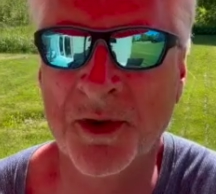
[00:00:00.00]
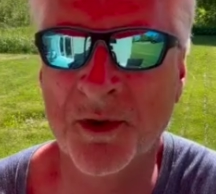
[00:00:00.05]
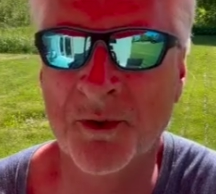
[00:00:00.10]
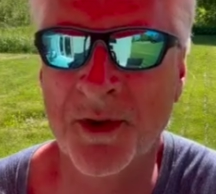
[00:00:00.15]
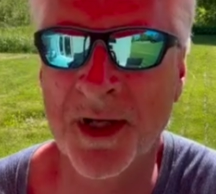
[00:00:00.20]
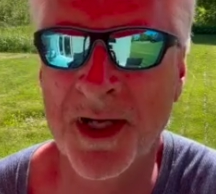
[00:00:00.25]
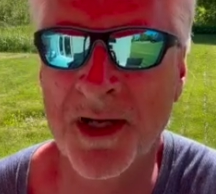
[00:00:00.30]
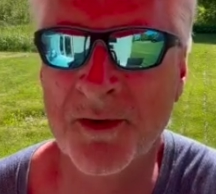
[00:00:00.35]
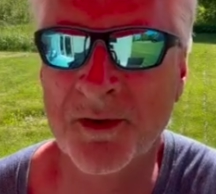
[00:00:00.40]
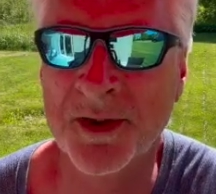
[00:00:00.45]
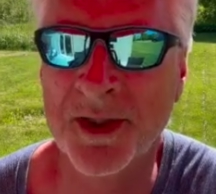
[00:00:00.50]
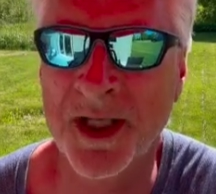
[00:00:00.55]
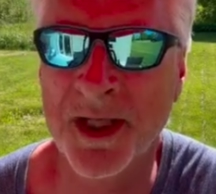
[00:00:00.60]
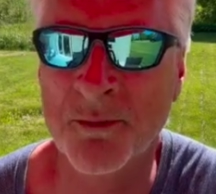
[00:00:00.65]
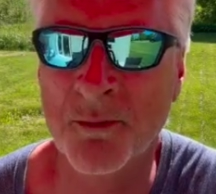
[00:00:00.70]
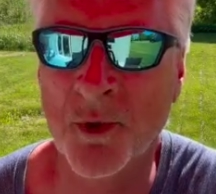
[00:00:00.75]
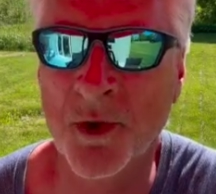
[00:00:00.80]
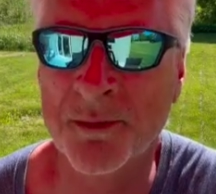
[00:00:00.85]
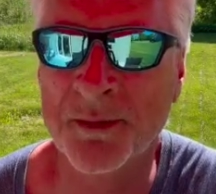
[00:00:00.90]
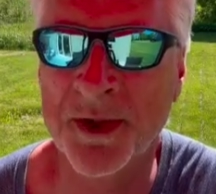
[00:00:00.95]
around, and
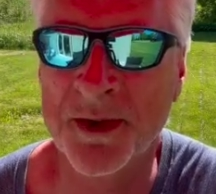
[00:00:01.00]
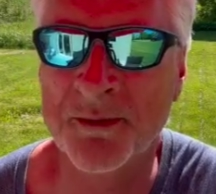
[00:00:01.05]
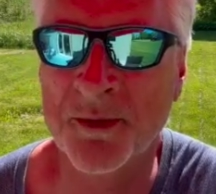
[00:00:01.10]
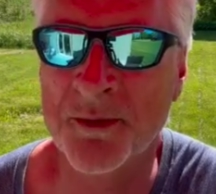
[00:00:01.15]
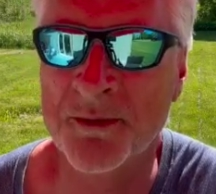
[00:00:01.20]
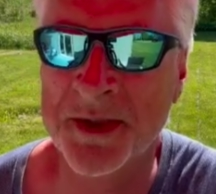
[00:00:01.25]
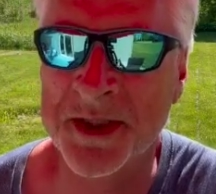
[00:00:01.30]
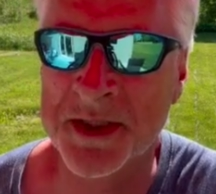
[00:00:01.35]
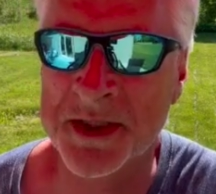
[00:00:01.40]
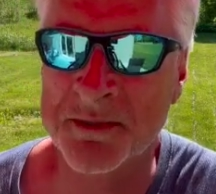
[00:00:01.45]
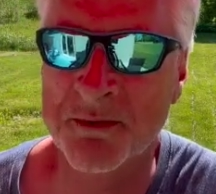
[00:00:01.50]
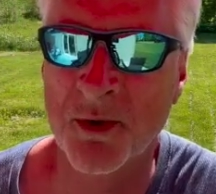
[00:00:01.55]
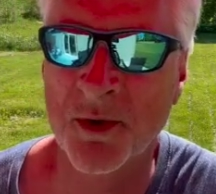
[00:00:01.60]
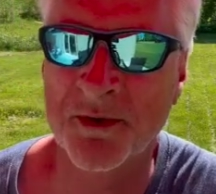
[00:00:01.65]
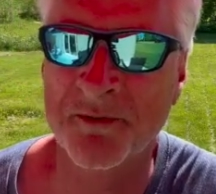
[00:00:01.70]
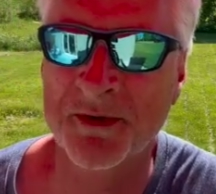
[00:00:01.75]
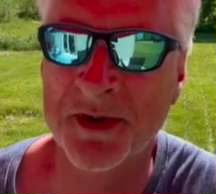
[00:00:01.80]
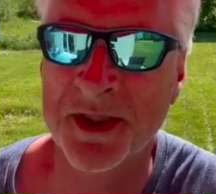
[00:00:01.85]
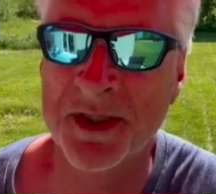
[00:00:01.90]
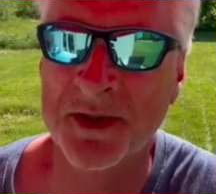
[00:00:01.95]
more people means more
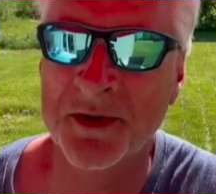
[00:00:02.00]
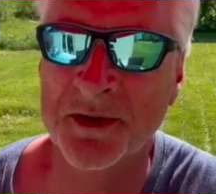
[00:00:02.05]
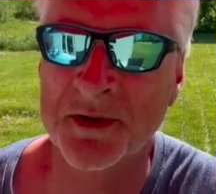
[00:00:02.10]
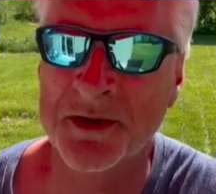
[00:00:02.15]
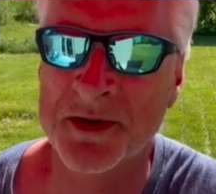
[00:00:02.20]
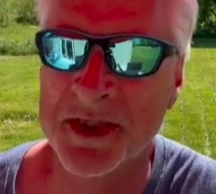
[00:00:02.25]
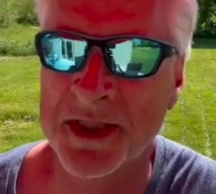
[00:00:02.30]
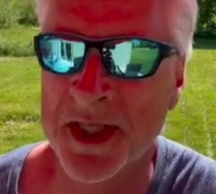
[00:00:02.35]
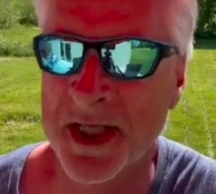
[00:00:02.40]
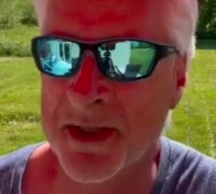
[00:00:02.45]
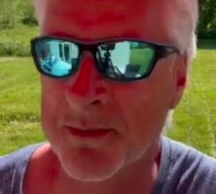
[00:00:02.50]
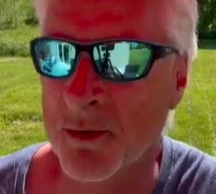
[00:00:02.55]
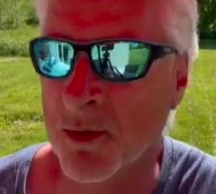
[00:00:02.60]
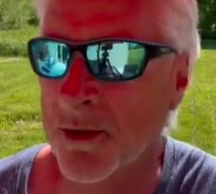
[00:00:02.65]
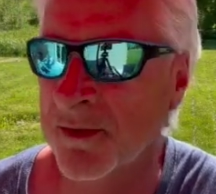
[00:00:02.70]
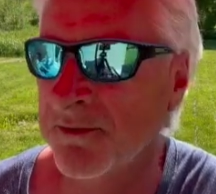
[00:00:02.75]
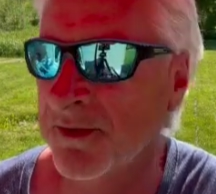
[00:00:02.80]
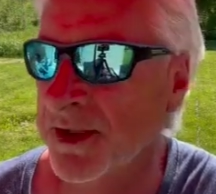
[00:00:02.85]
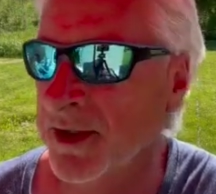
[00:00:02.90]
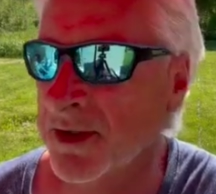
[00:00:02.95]
vehicles, and
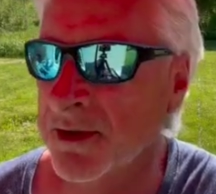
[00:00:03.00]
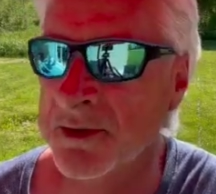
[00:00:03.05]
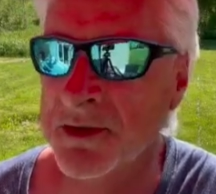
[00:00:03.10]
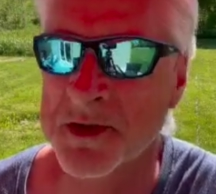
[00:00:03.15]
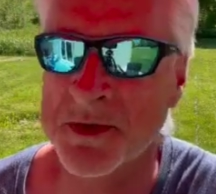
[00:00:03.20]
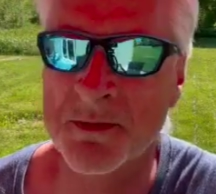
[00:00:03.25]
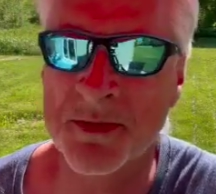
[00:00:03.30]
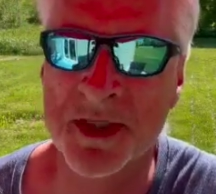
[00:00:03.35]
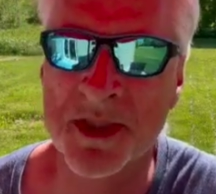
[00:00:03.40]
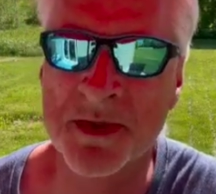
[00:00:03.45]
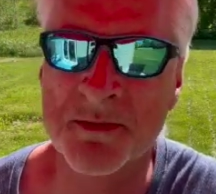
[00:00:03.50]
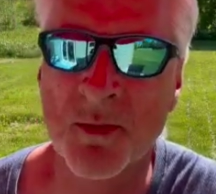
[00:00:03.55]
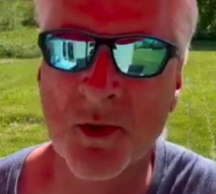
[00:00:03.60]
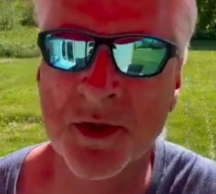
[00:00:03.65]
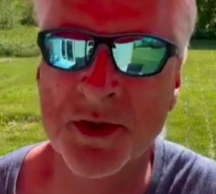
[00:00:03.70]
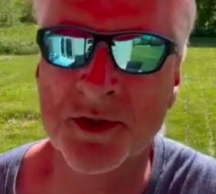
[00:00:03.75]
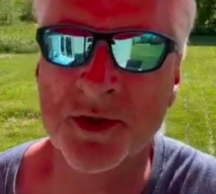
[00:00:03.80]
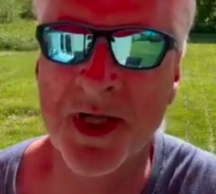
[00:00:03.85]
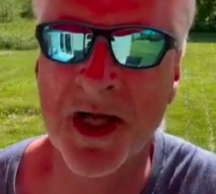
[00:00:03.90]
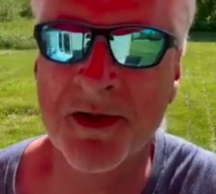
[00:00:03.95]
more vehicles means more
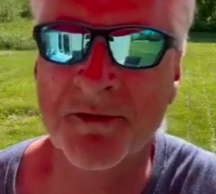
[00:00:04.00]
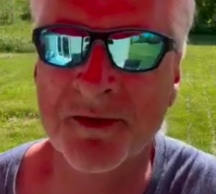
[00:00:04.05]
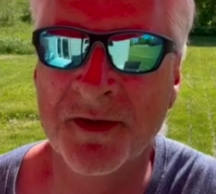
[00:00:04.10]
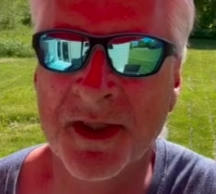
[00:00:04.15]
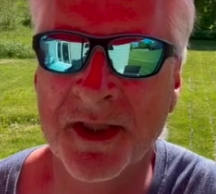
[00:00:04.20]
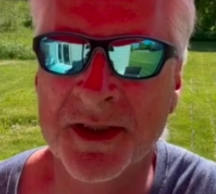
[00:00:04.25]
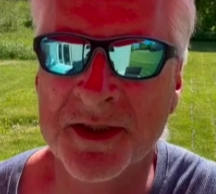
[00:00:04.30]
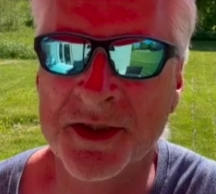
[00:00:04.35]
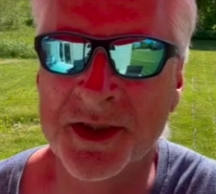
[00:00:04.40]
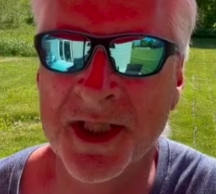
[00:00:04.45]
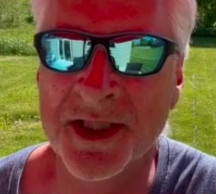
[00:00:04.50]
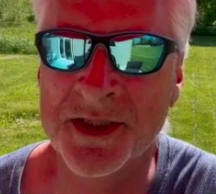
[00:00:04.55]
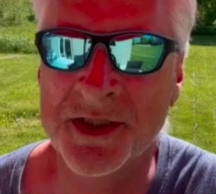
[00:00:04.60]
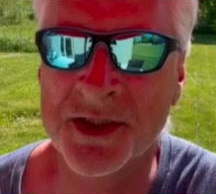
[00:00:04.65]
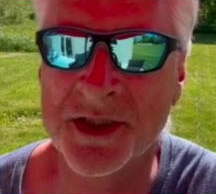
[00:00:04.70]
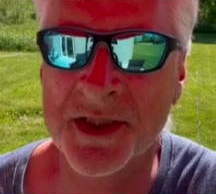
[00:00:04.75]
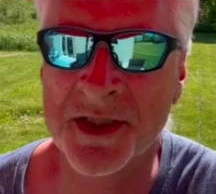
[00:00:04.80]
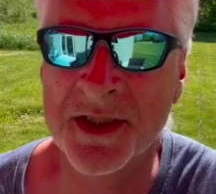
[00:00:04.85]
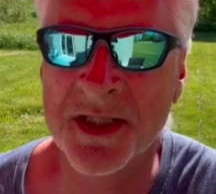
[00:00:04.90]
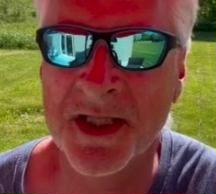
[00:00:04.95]
traffic
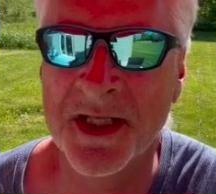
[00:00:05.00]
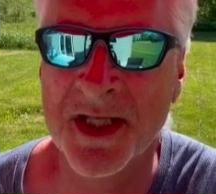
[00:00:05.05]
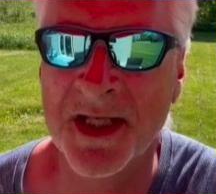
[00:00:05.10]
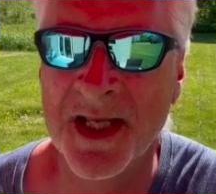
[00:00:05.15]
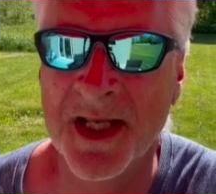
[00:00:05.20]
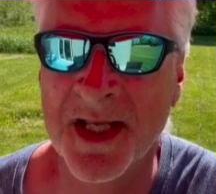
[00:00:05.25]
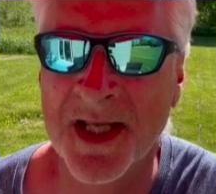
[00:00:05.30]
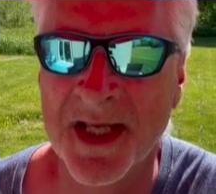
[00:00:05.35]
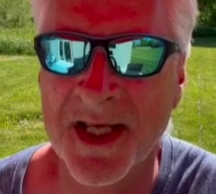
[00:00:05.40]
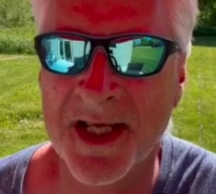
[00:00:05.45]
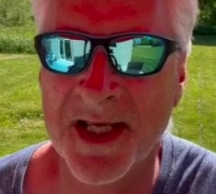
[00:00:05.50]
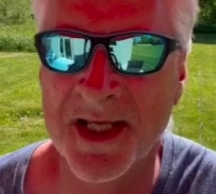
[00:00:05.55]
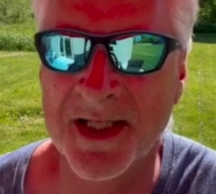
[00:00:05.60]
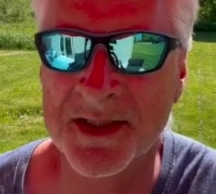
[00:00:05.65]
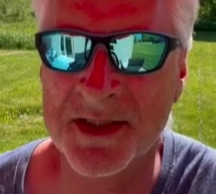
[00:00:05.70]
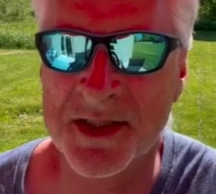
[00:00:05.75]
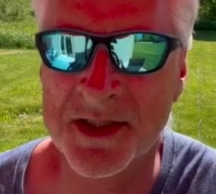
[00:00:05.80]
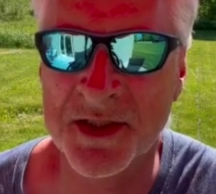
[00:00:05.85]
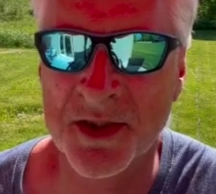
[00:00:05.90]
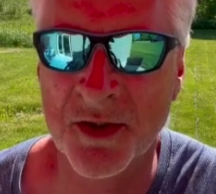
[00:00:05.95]
congestion.
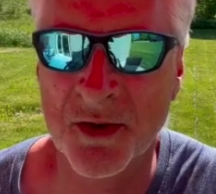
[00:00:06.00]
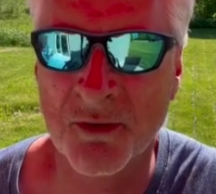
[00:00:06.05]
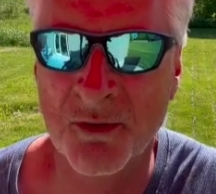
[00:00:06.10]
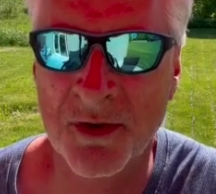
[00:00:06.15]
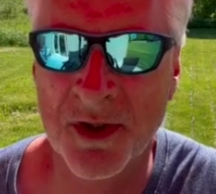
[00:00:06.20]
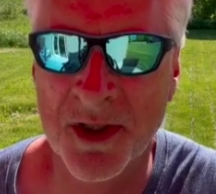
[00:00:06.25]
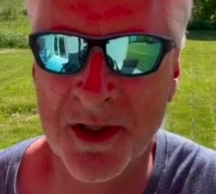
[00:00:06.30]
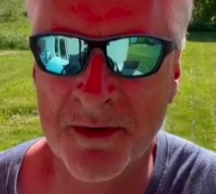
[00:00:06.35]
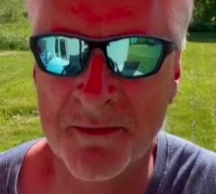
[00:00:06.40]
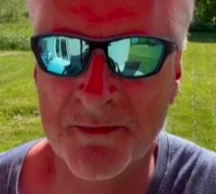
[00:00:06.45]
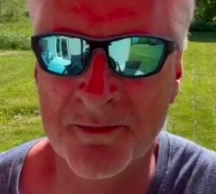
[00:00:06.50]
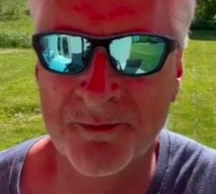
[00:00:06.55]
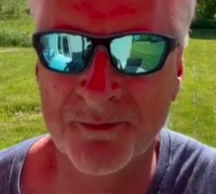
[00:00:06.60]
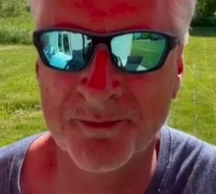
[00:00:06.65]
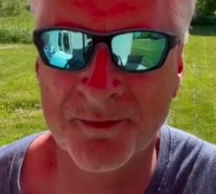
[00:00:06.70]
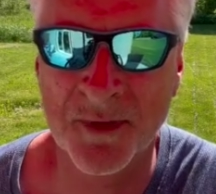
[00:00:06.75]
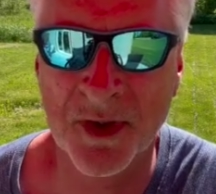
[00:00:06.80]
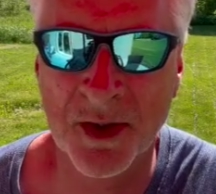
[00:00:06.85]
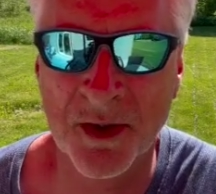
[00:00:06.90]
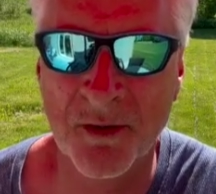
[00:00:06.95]
And so,
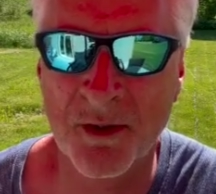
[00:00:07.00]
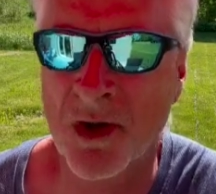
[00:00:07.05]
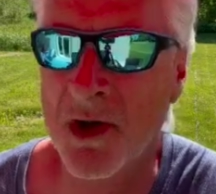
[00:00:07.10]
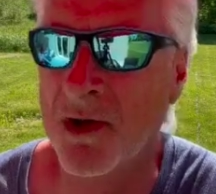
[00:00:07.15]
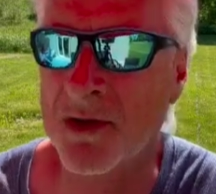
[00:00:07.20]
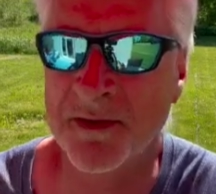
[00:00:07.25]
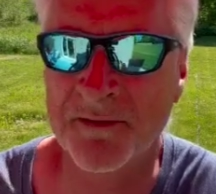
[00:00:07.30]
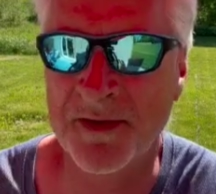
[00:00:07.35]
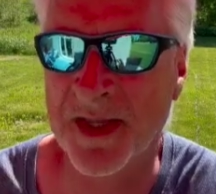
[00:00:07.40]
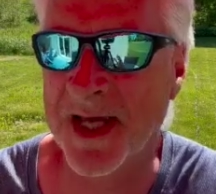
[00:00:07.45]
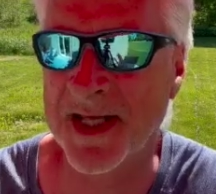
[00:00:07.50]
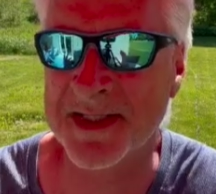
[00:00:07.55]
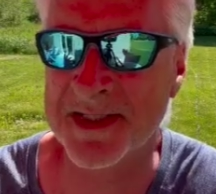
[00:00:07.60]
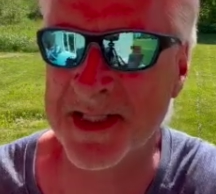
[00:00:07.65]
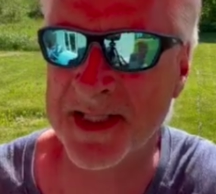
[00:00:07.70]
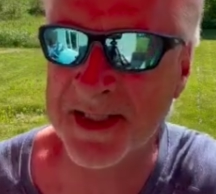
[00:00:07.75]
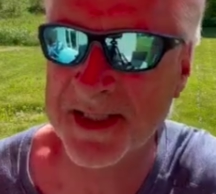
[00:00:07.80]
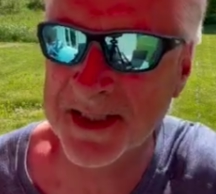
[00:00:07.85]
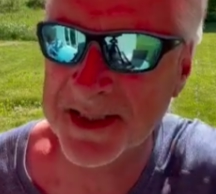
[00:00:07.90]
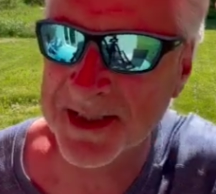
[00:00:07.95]
you know, all of that
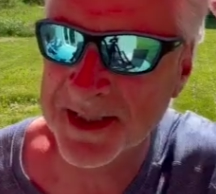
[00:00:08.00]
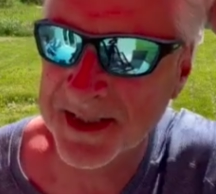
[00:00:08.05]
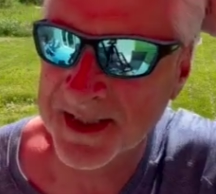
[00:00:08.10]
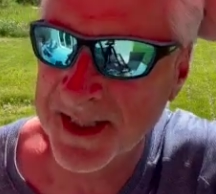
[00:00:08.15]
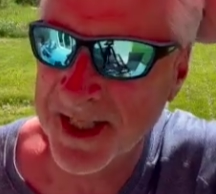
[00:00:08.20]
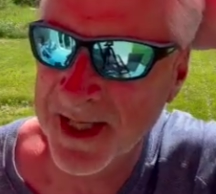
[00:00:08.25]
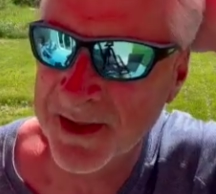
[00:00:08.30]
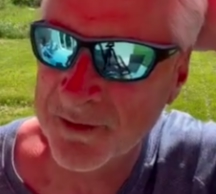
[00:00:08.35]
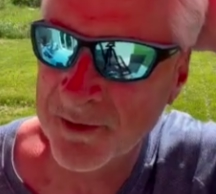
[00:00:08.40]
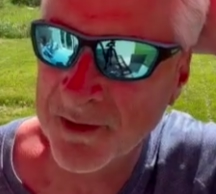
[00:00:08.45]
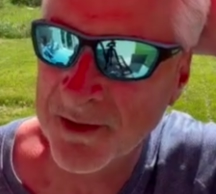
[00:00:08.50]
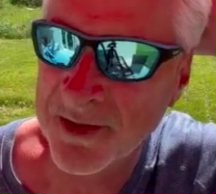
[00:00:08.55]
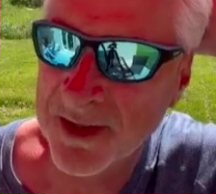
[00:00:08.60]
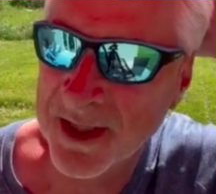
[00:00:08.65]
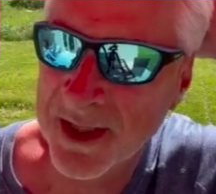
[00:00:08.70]
taken together